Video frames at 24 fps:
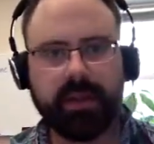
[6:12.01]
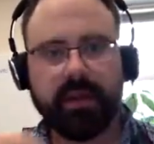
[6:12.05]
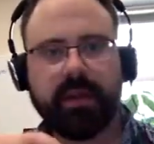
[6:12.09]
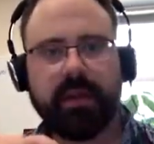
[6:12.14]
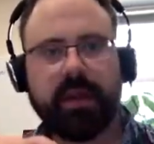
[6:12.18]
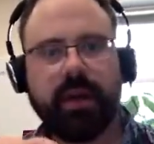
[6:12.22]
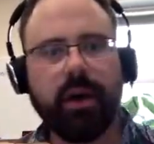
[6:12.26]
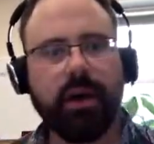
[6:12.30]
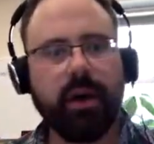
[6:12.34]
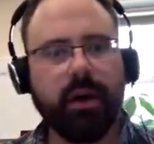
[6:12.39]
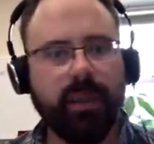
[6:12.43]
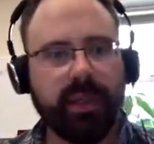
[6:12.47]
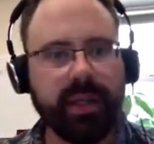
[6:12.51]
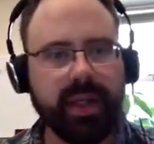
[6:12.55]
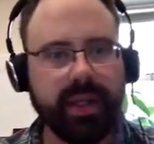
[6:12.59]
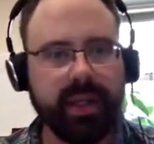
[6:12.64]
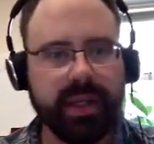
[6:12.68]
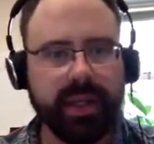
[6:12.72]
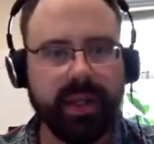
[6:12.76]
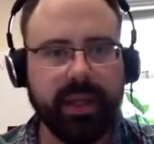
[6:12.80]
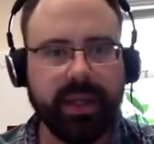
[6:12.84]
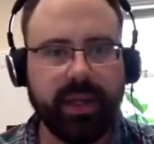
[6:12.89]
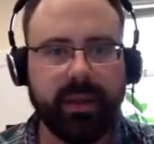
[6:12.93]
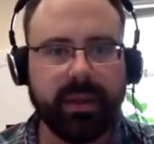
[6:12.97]
our weekly
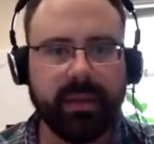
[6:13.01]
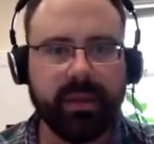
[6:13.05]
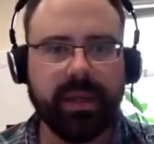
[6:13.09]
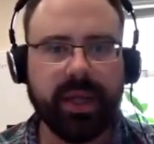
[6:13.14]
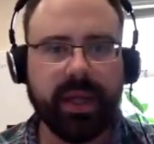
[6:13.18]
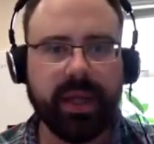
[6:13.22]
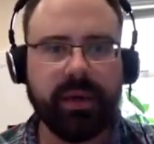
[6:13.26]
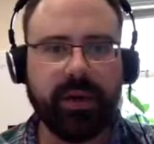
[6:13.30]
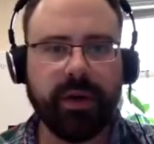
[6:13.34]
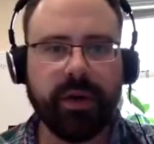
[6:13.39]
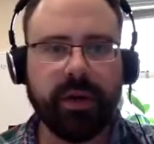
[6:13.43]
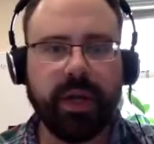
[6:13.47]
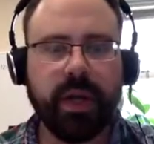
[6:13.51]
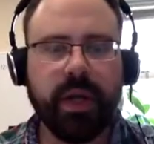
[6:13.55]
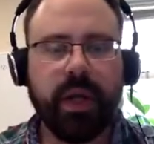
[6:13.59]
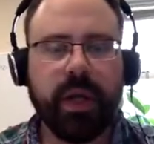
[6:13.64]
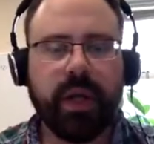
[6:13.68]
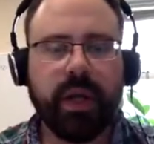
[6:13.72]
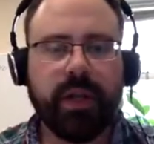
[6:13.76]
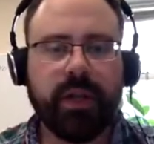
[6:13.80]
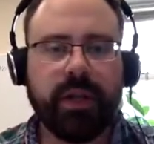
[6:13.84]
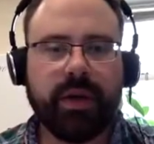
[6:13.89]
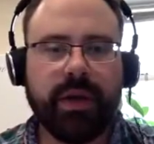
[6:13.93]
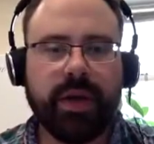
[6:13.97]
newsletter,
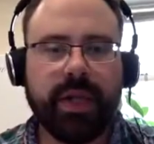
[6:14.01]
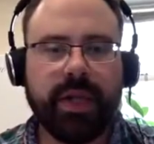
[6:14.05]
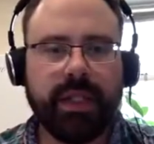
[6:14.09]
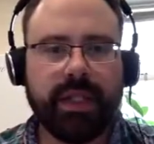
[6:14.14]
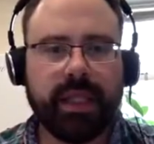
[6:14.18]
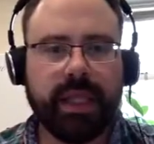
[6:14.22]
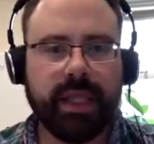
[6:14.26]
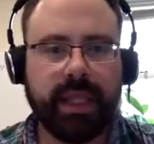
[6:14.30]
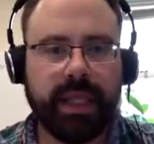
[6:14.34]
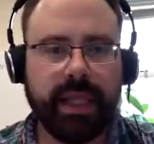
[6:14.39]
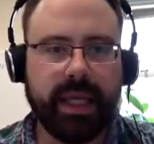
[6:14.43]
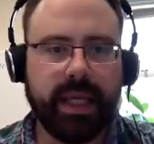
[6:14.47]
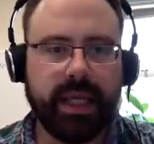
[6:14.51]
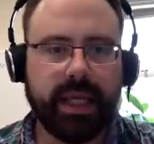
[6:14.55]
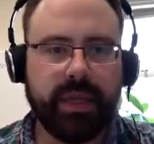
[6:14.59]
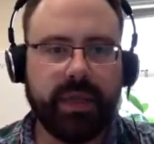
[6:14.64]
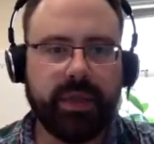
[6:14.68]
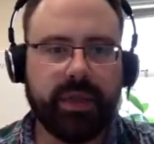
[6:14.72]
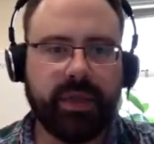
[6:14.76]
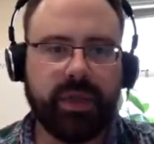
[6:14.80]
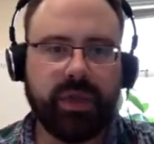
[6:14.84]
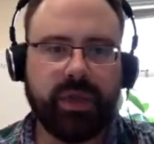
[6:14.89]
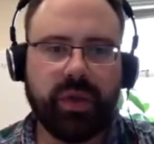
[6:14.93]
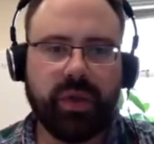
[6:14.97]
there is a link
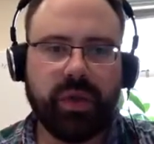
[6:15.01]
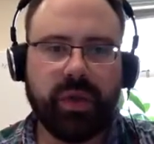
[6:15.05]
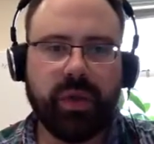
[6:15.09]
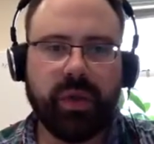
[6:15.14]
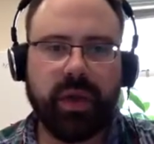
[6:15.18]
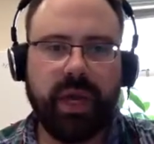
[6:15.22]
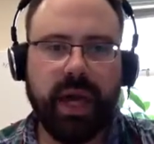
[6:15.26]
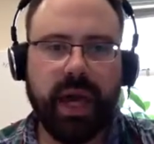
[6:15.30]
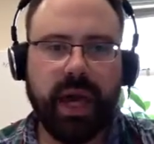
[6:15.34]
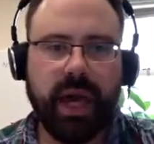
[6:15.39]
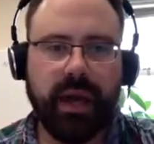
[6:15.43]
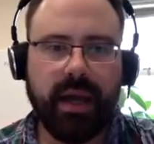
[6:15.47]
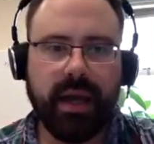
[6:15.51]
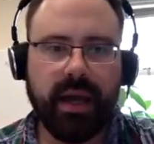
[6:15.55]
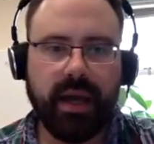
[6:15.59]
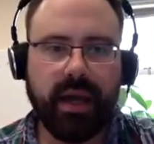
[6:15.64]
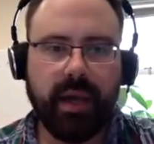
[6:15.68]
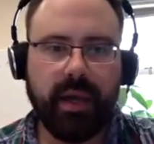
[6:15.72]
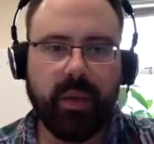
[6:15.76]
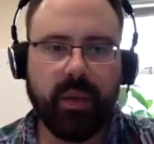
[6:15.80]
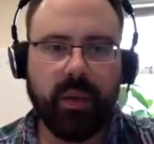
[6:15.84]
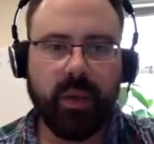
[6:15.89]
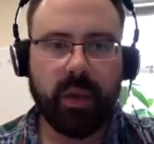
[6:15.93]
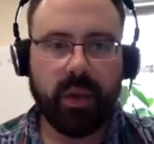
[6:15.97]
to a
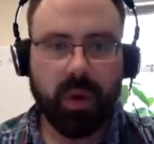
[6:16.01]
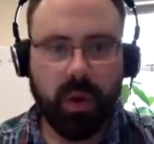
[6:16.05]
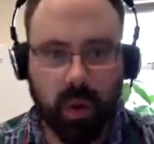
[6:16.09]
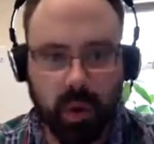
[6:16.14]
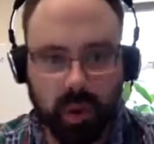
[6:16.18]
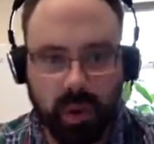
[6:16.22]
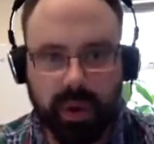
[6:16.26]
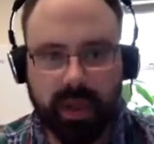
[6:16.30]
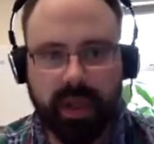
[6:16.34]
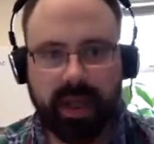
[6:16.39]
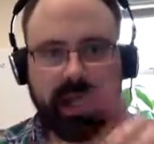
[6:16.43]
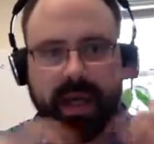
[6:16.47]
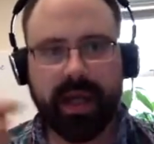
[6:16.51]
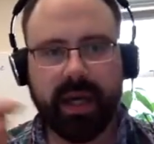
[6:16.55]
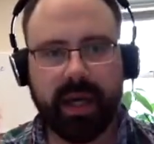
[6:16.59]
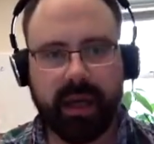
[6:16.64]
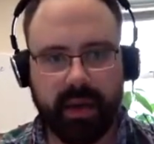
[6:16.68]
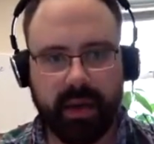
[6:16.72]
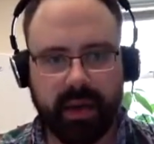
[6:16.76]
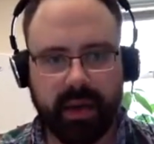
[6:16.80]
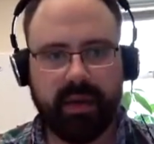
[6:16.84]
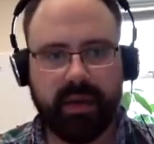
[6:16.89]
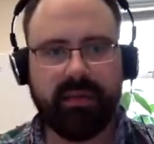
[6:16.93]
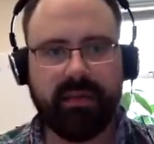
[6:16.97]
recording
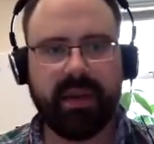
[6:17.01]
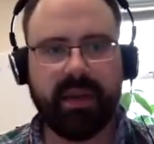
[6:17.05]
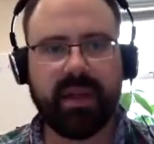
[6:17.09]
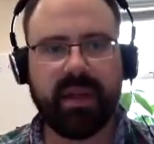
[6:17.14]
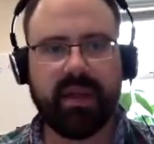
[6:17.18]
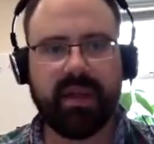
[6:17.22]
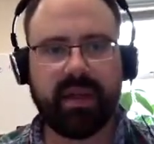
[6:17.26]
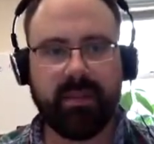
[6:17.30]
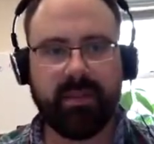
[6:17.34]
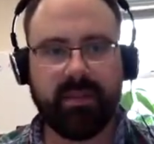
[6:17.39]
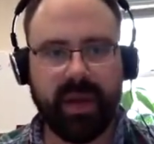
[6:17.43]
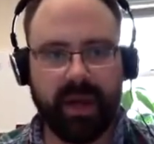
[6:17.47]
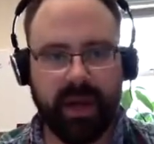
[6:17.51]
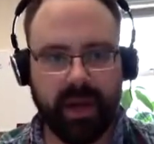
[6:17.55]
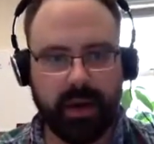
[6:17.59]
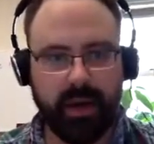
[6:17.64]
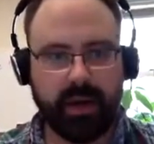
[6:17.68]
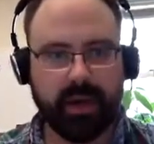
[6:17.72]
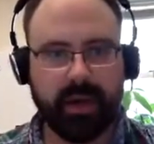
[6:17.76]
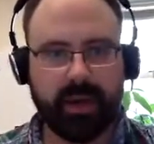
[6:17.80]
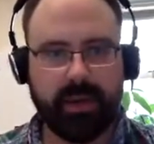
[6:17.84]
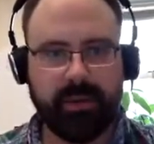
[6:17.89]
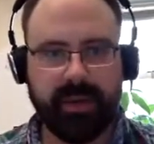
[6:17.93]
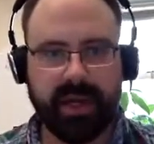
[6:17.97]
of the
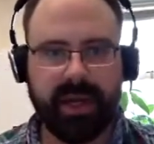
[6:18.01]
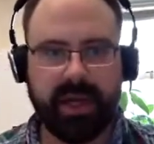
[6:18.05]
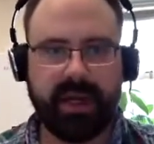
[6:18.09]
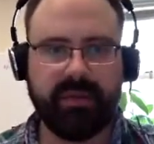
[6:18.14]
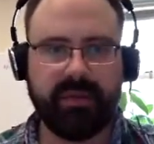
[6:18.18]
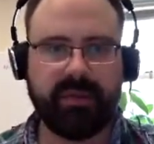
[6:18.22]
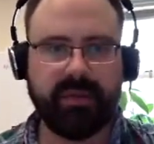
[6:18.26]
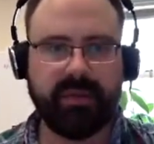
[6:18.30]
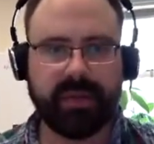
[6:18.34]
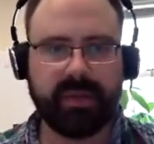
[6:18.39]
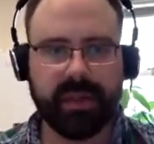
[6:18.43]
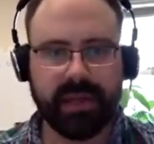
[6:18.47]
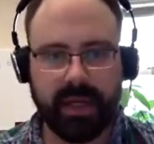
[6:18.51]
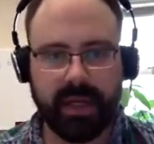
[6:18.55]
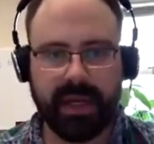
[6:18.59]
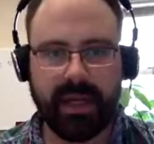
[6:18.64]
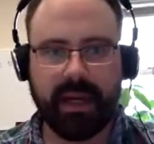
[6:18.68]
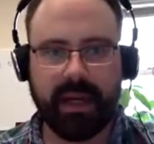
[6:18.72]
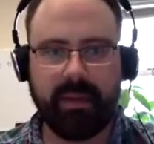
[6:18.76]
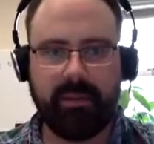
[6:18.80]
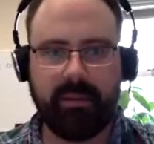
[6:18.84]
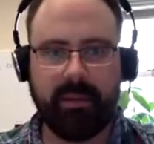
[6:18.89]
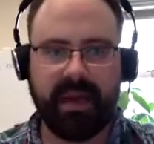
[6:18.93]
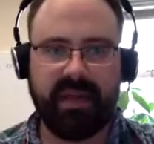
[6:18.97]
parish meeting from Sunday,
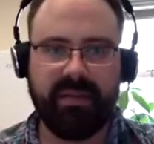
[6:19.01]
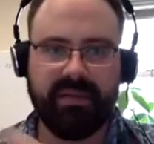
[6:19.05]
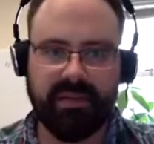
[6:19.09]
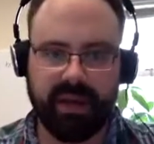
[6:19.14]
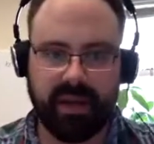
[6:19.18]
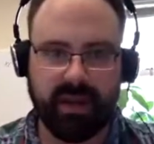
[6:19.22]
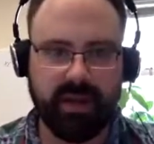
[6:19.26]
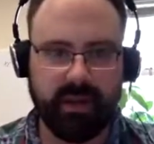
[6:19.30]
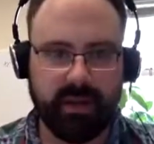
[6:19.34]
May 5th.